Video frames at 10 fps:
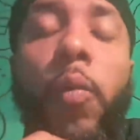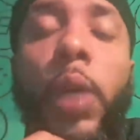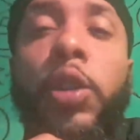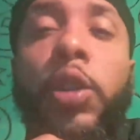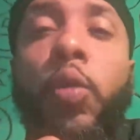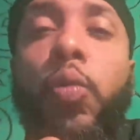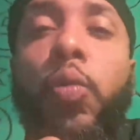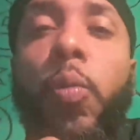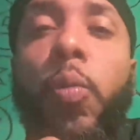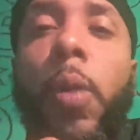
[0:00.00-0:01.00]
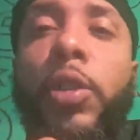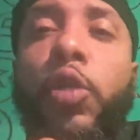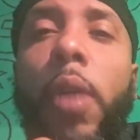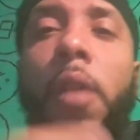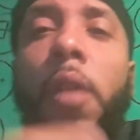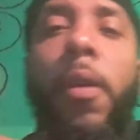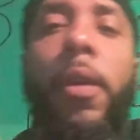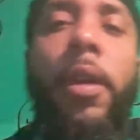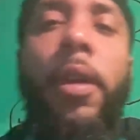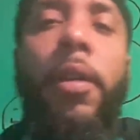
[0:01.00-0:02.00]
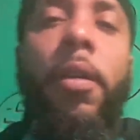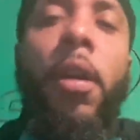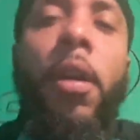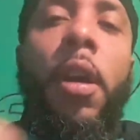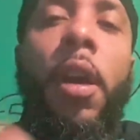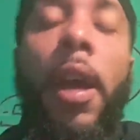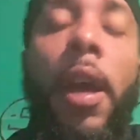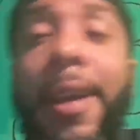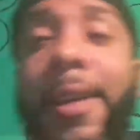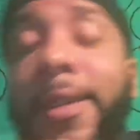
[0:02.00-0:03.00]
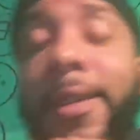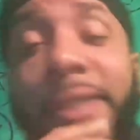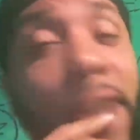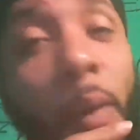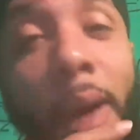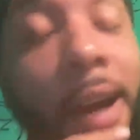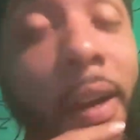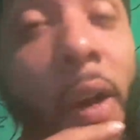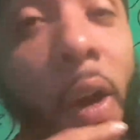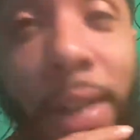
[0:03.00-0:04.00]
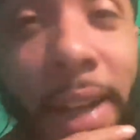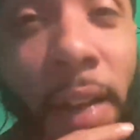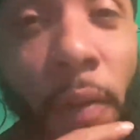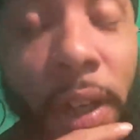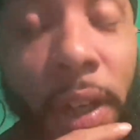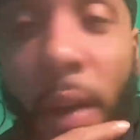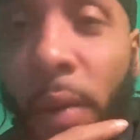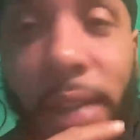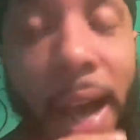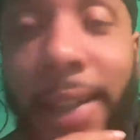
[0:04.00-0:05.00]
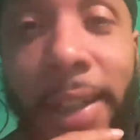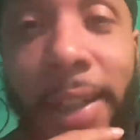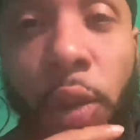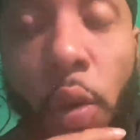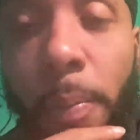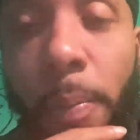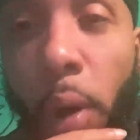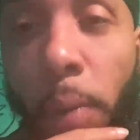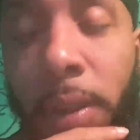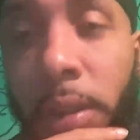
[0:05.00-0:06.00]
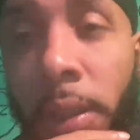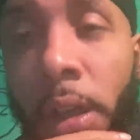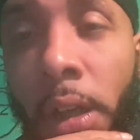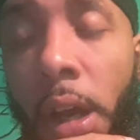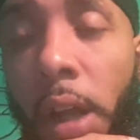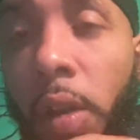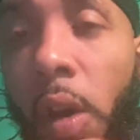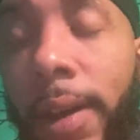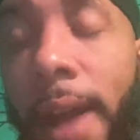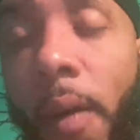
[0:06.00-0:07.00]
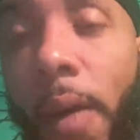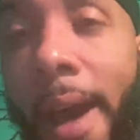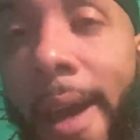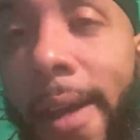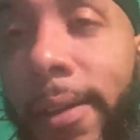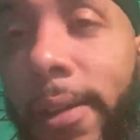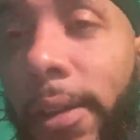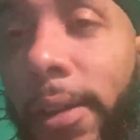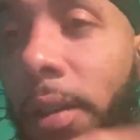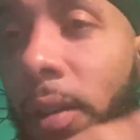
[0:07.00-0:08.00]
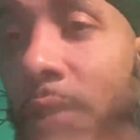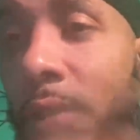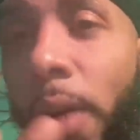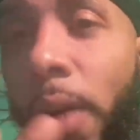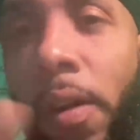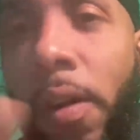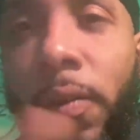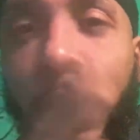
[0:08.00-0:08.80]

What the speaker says: We can do room 112 on here. And no, all the other videos, I didn't do it purposely, logging out at 12